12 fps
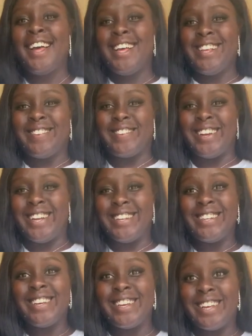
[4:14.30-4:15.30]
so
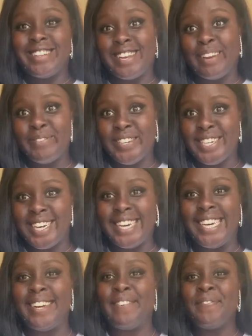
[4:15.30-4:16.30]
I'll attempt to tie
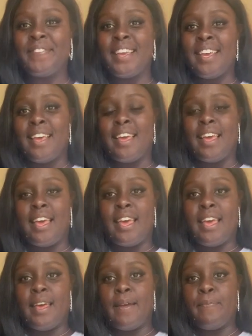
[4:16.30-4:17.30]
it.
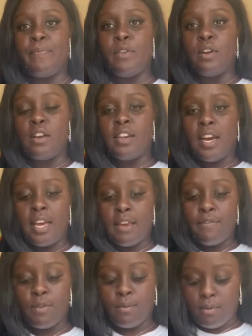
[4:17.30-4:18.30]
You could tie it
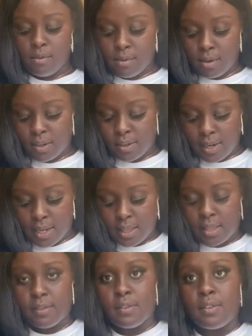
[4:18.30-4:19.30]
if you, oh gosh,
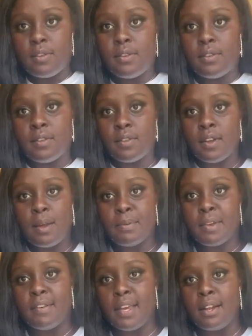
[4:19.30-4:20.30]
lads, this is an
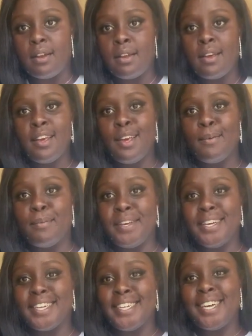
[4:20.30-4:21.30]
epic fail. But
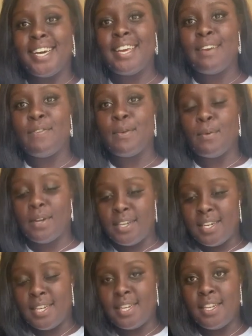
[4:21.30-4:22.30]
you could tie it if you
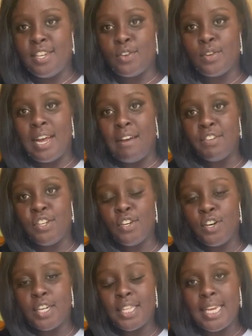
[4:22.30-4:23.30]
wanted. You could have it
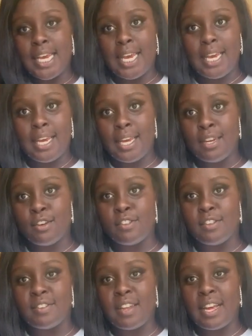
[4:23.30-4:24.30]
tucked in
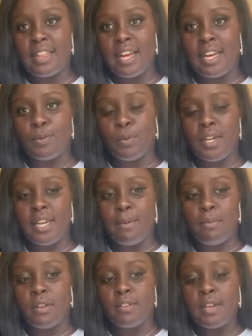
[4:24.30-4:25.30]
because it's like that. It's one of them
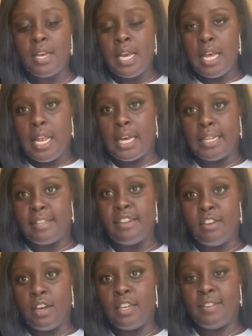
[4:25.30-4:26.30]
ones, like, it's a
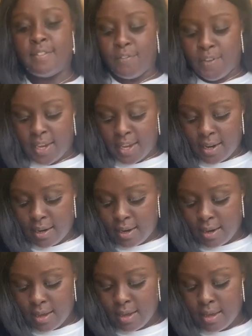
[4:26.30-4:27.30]
nice fitting.
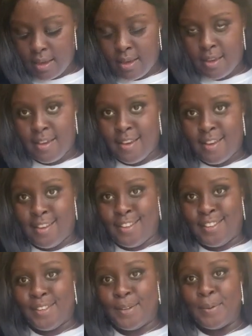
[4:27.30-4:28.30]

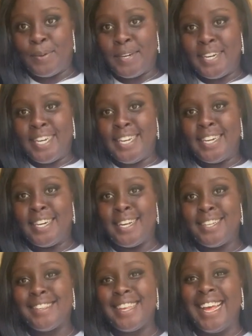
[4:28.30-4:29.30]
So we're nearly there, lads.